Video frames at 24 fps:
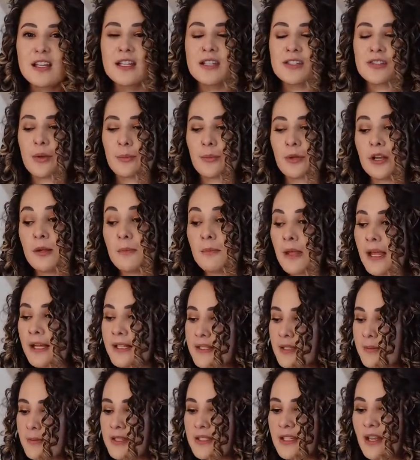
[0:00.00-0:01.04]
So I'm gonna make
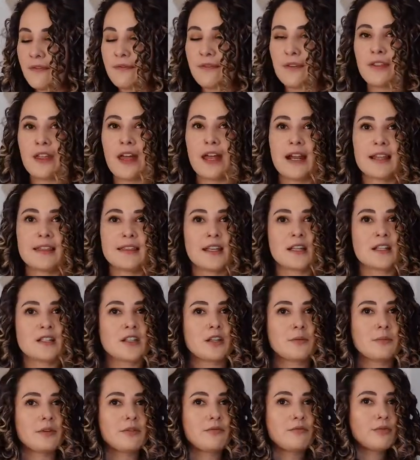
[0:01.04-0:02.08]
some stuff for that. I think it's
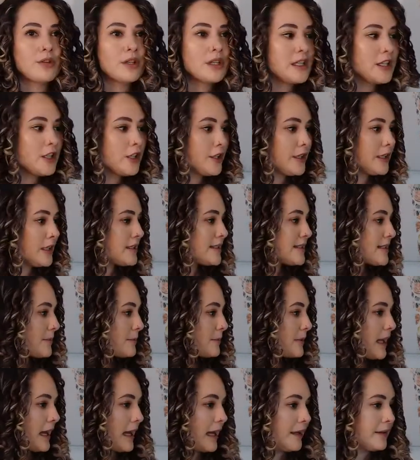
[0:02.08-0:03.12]
gonna be really good in some
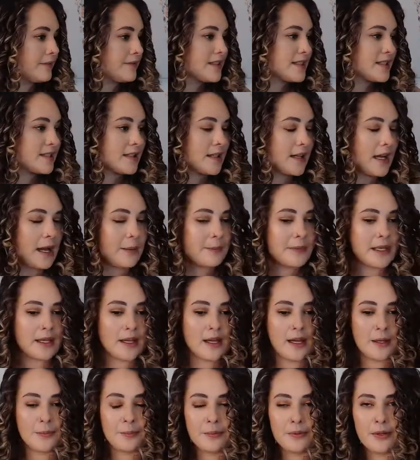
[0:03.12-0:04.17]
lives coming
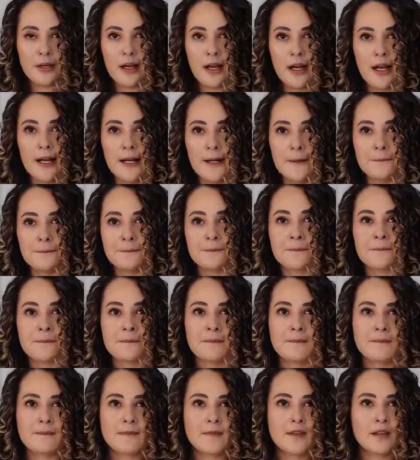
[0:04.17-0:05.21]
up.
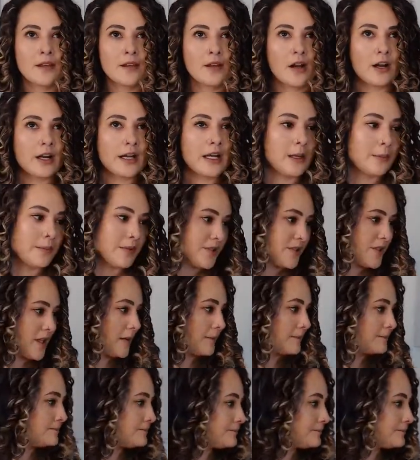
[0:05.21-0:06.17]
Our hammer's done.